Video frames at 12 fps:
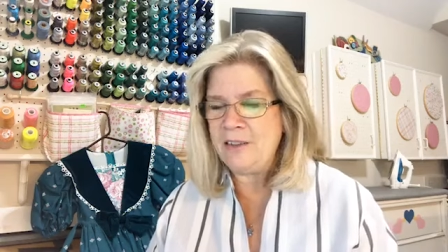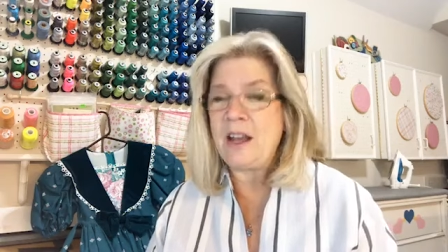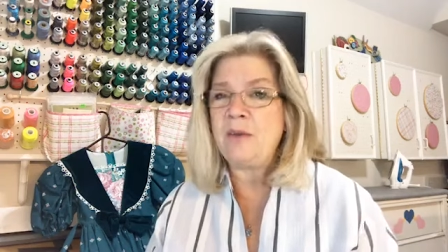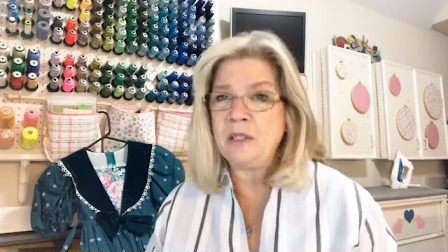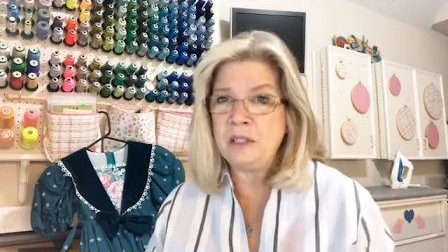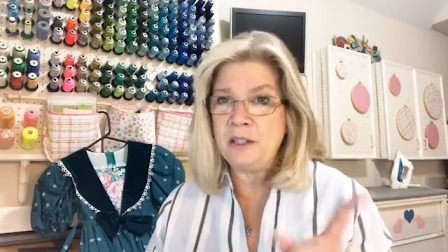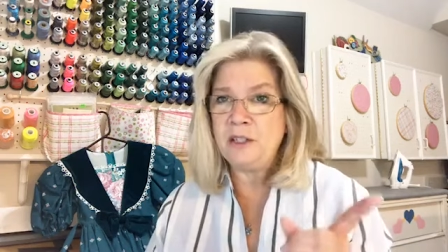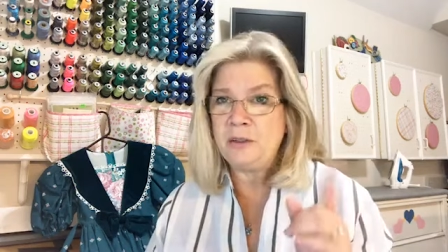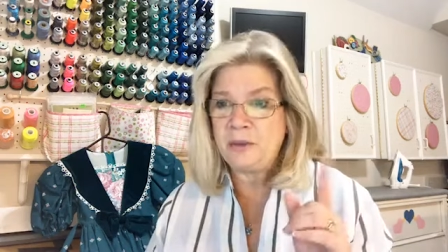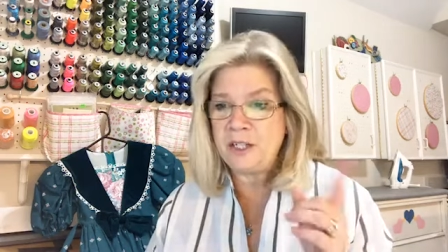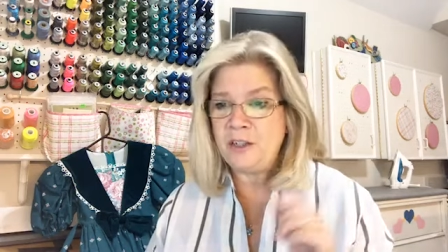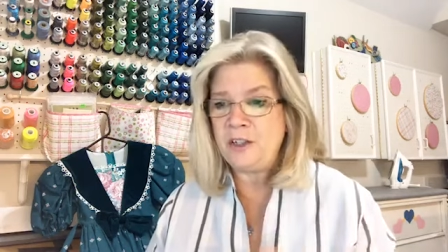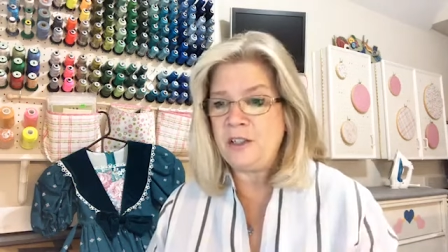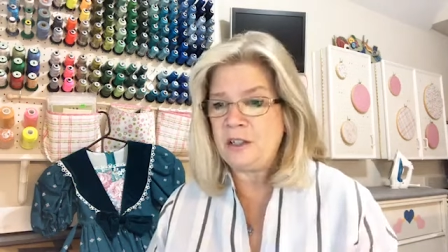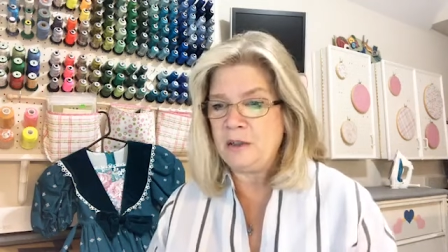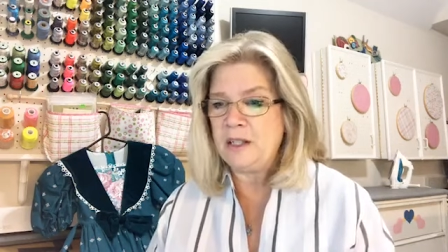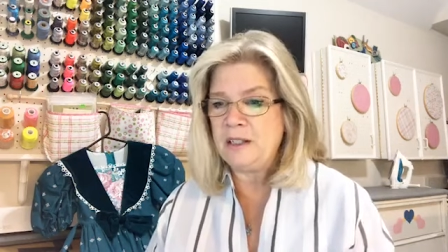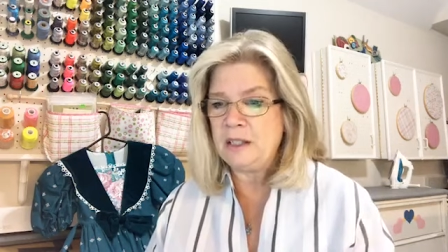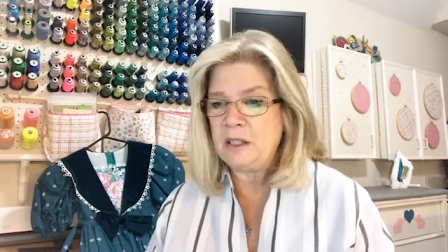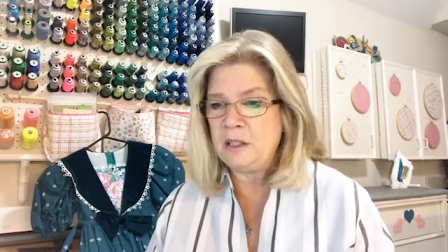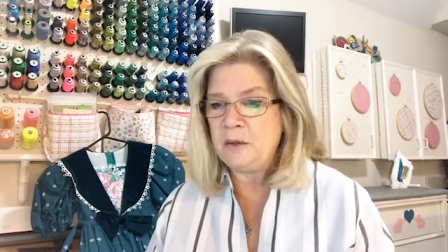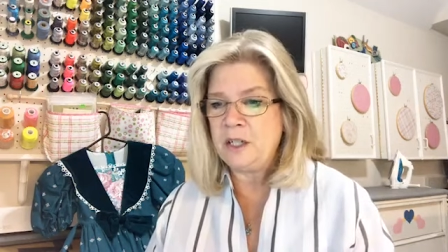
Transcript: That was a good question though. That's a good